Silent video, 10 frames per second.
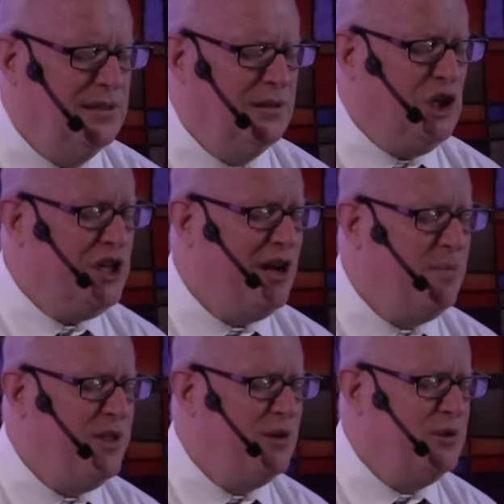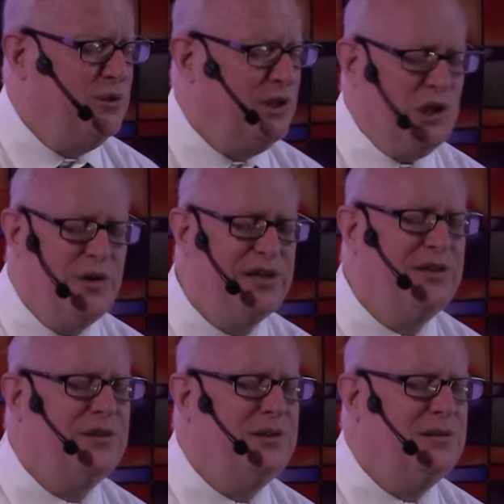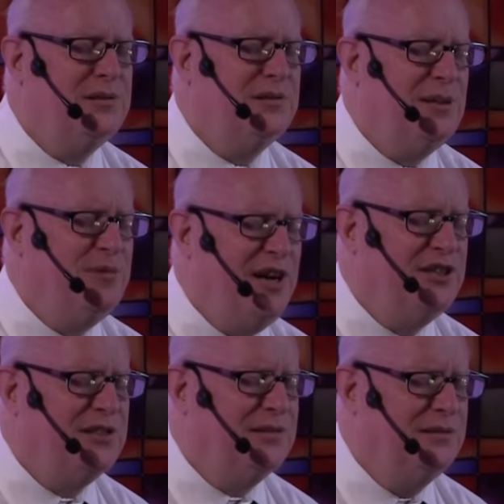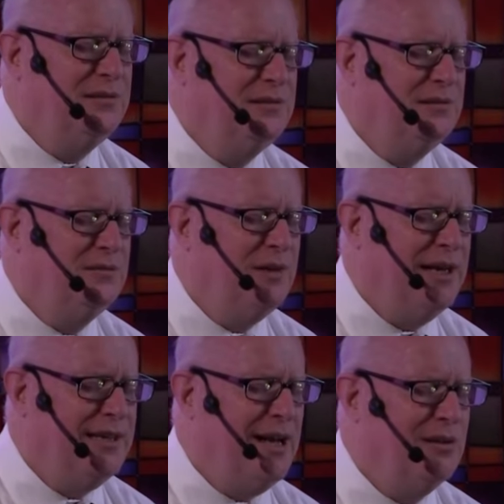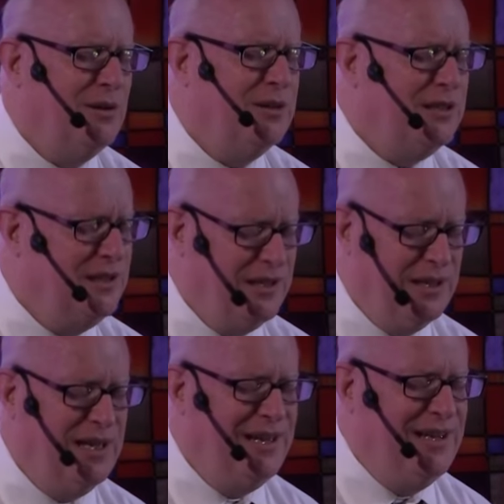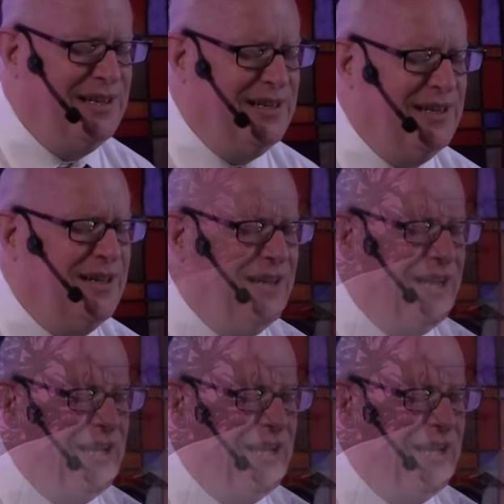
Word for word: Lord, help those who are going through depression right now, Lord. I